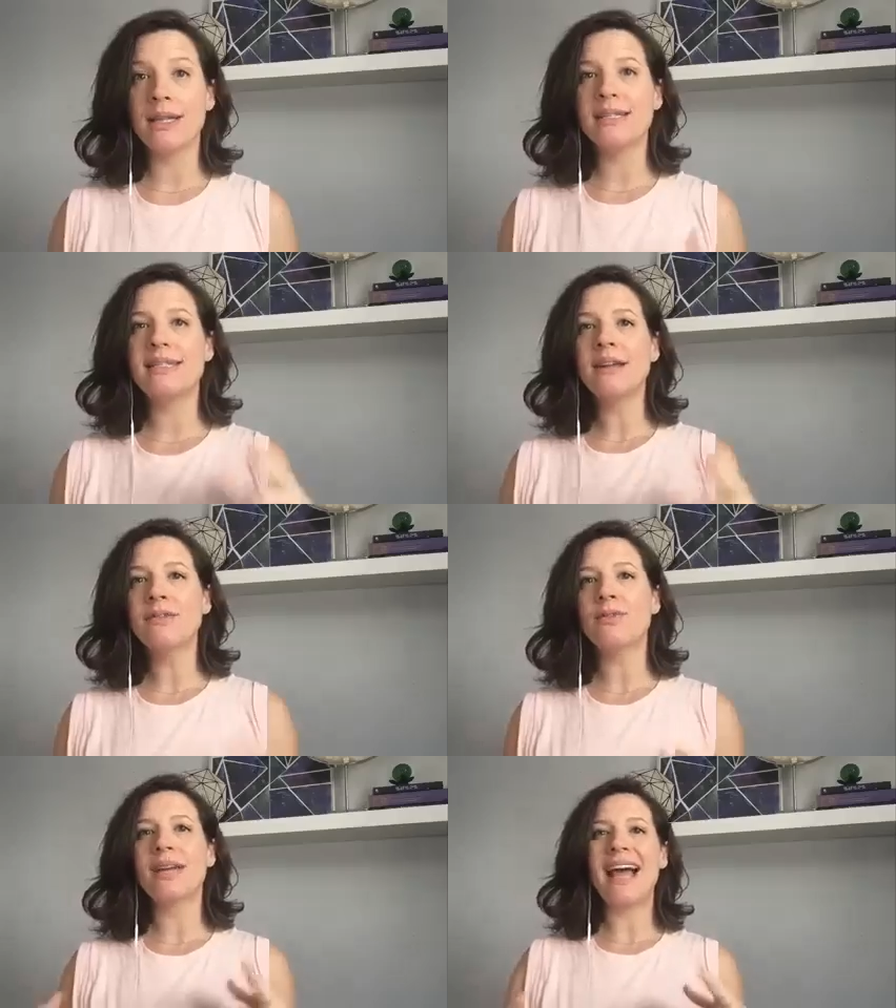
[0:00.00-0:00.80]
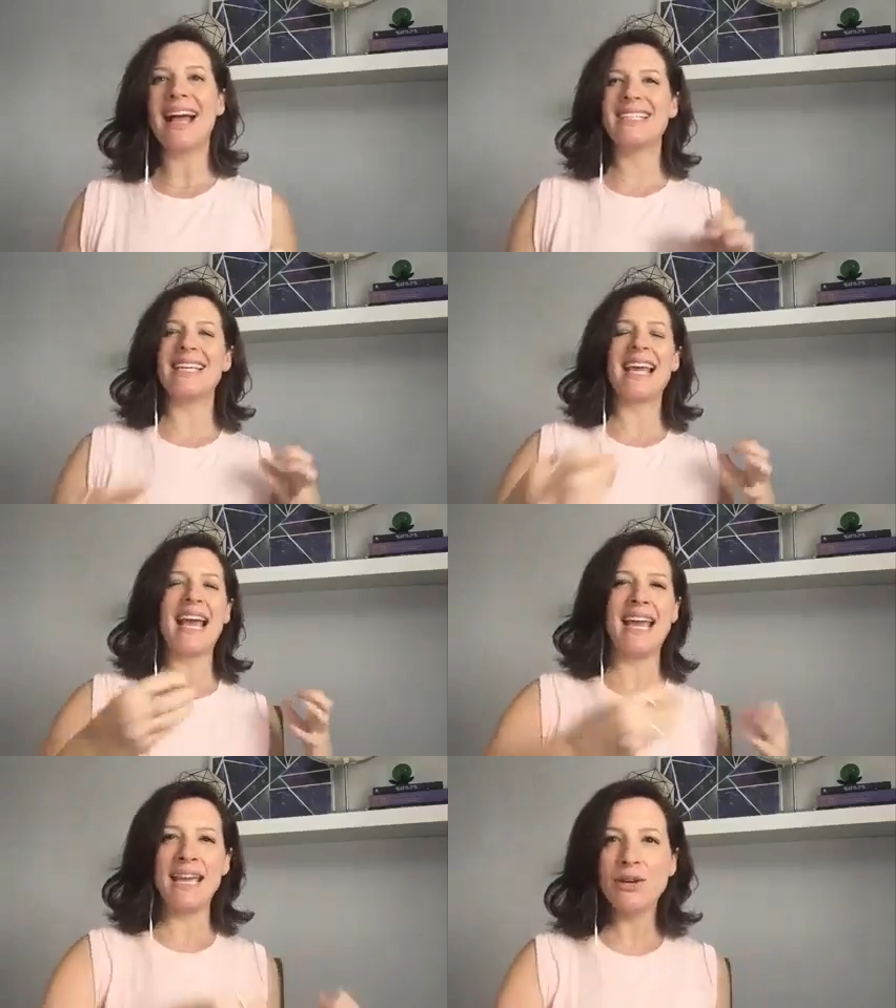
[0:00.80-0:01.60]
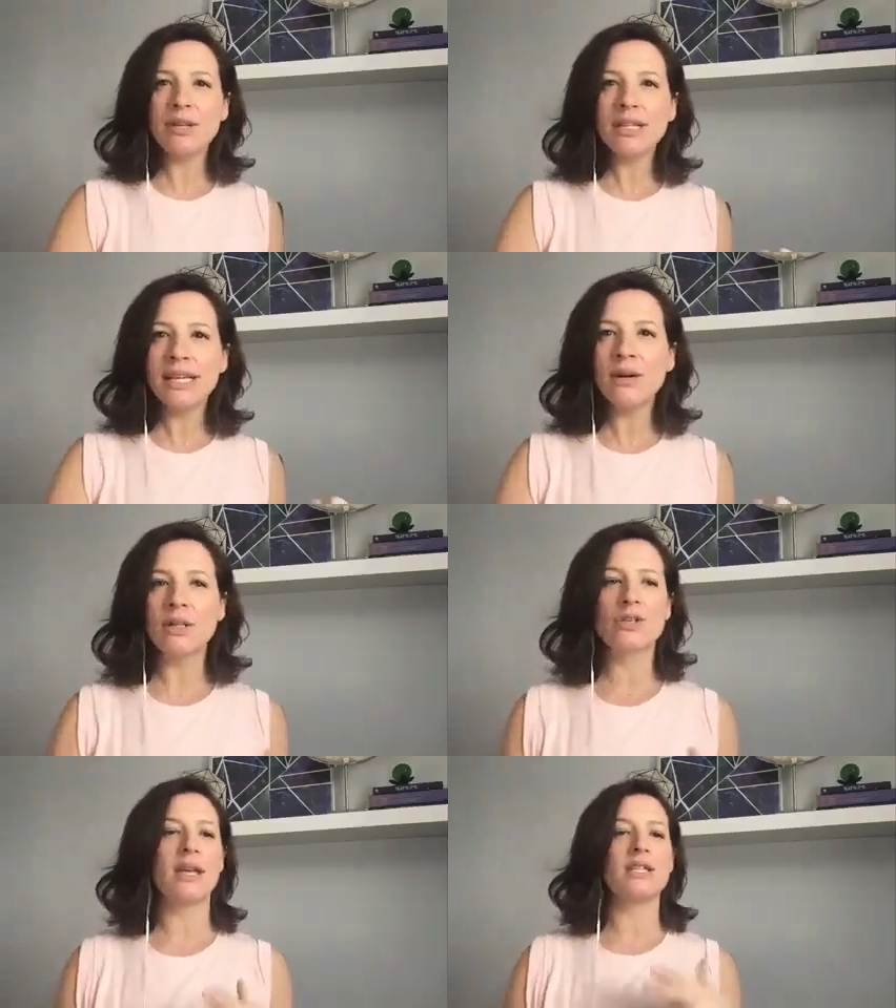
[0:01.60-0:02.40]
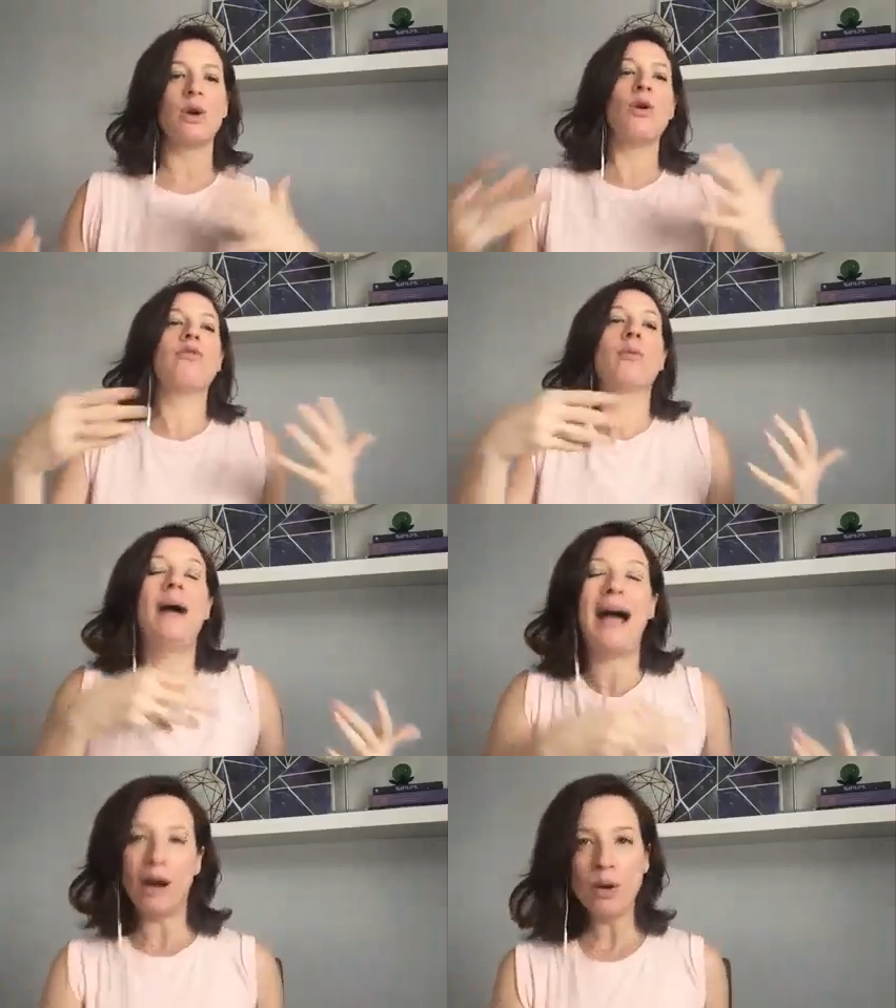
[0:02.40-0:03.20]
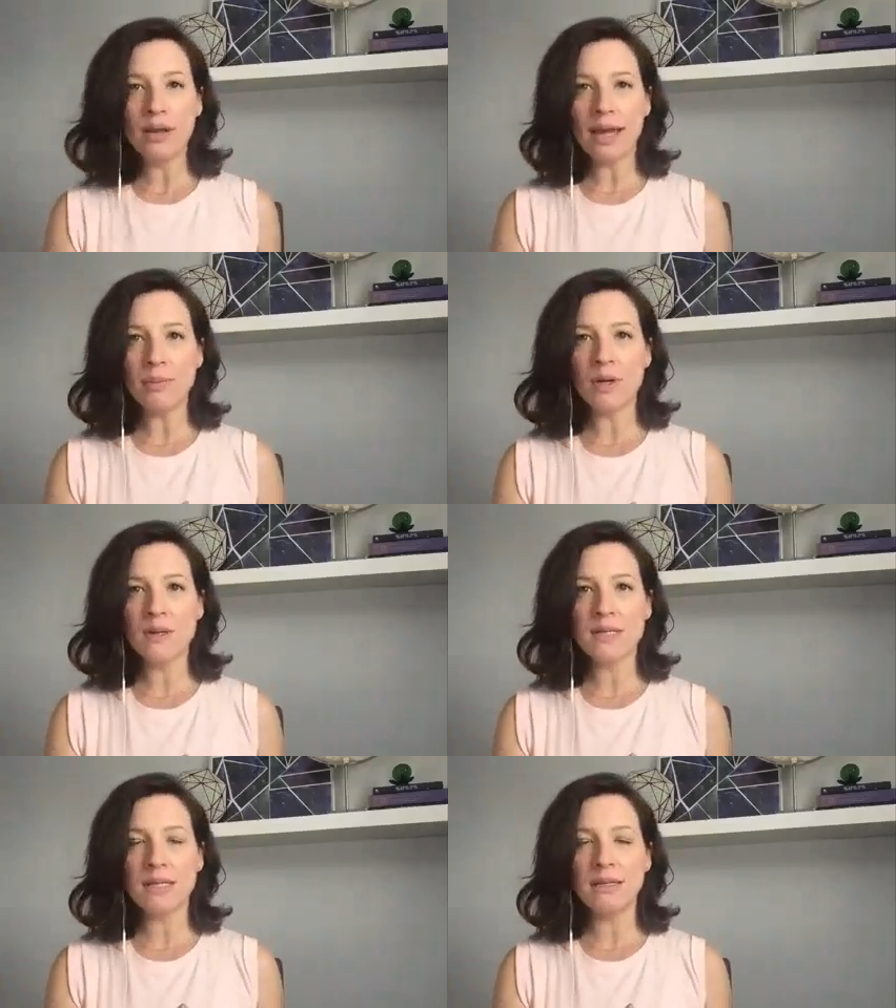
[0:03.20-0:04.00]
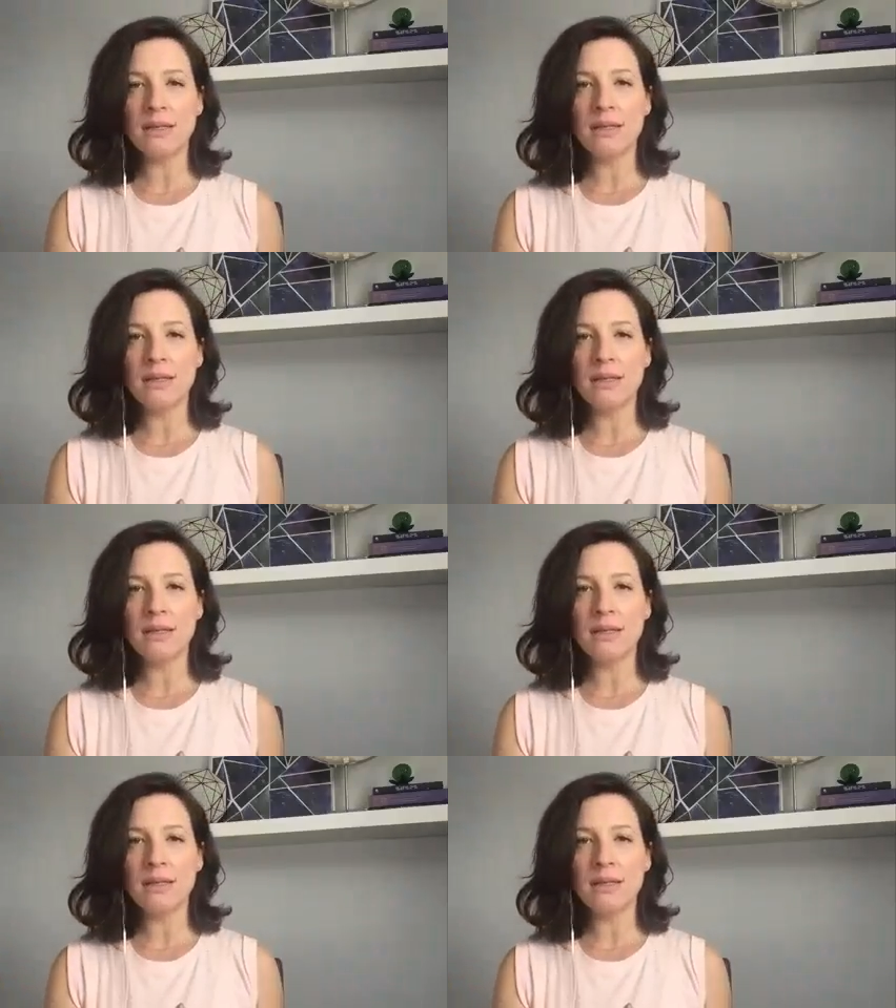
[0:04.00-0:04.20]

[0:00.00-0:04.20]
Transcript: instead of reacting angrily or trying to overpower that person,